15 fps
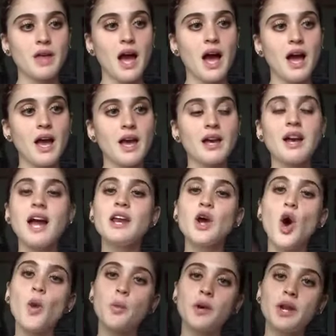I kind
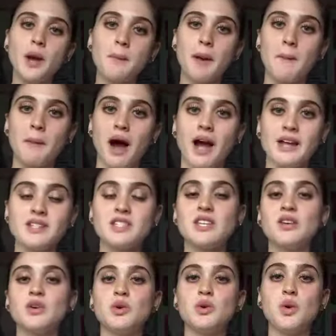of opened up my mind
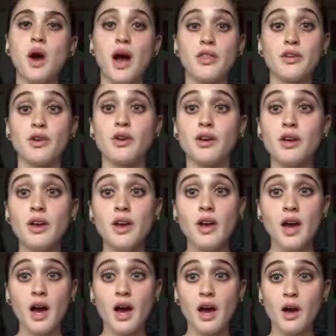to other
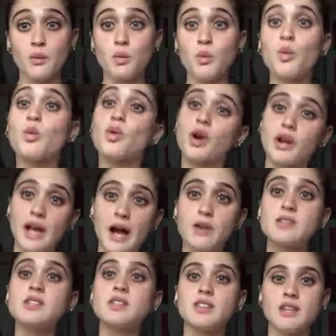
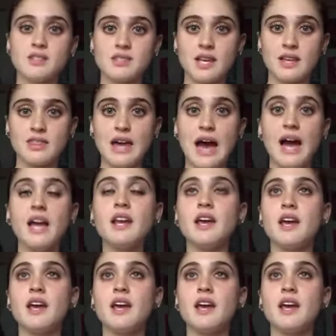workouts and things like that.